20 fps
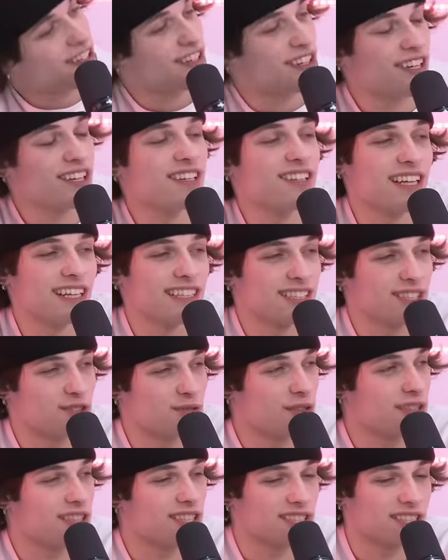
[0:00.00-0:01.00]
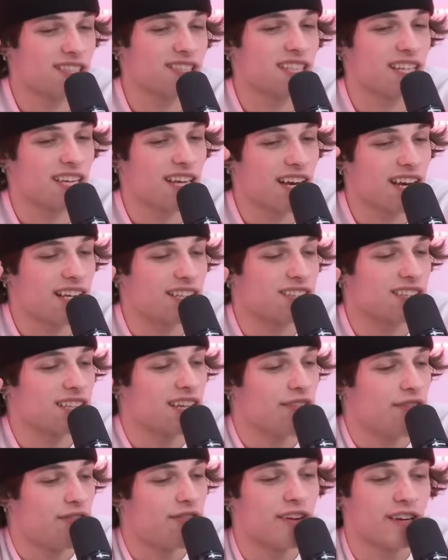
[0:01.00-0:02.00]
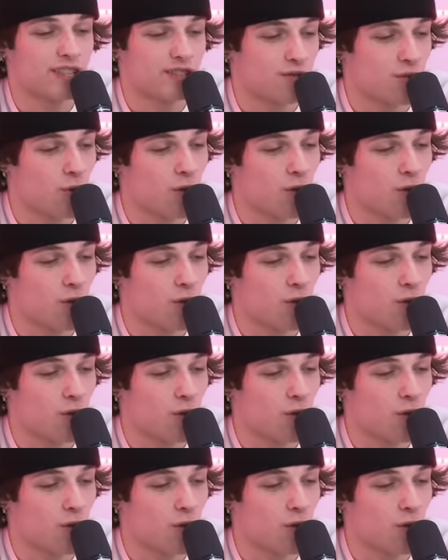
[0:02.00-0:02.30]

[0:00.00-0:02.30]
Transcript: you're gonna like this one because it's like it's like a fix. You